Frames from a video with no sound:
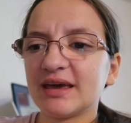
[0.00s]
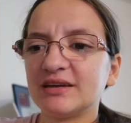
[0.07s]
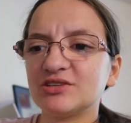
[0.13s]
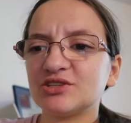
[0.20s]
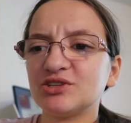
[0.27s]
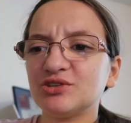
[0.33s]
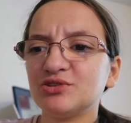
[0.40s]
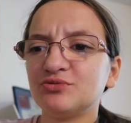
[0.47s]

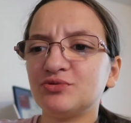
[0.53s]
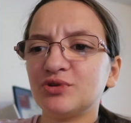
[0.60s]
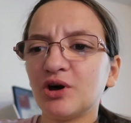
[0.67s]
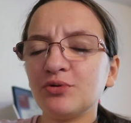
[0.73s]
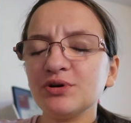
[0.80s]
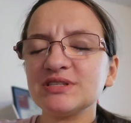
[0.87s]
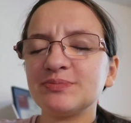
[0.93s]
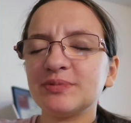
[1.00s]
And you
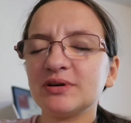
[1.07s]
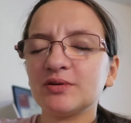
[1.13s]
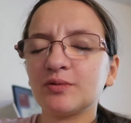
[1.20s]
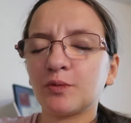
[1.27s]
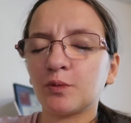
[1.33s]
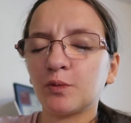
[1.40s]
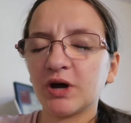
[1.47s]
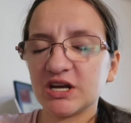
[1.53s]
know it's
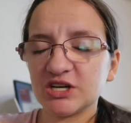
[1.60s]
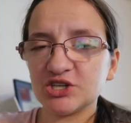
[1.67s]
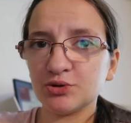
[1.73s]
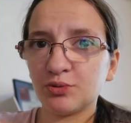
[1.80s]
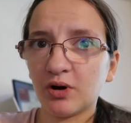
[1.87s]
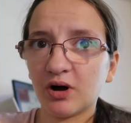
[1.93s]
been way too